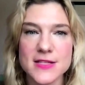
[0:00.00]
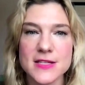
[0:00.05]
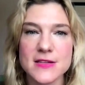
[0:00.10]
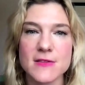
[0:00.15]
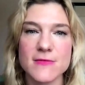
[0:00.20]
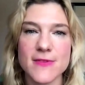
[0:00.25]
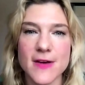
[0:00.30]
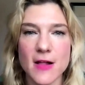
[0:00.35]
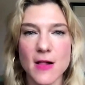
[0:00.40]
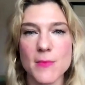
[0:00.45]

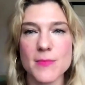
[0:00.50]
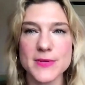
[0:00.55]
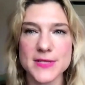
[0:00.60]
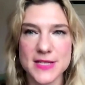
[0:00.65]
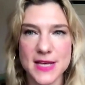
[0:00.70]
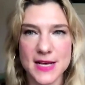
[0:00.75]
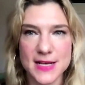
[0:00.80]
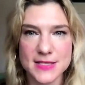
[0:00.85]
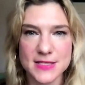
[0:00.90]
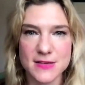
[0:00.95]
to develop
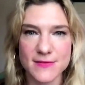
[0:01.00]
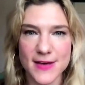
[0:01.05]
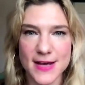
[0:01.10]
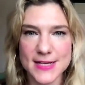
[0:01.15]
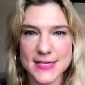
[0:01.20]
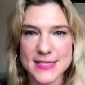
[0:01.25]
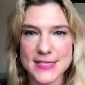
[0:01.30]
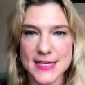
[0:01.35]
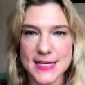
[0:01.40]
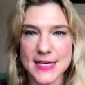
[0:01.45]
and test a
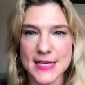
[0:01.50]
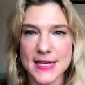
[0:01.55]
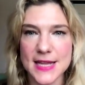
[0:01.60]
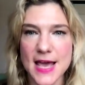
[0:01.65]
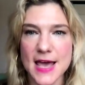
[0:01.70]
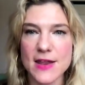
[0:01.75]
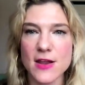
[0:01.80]
vaccine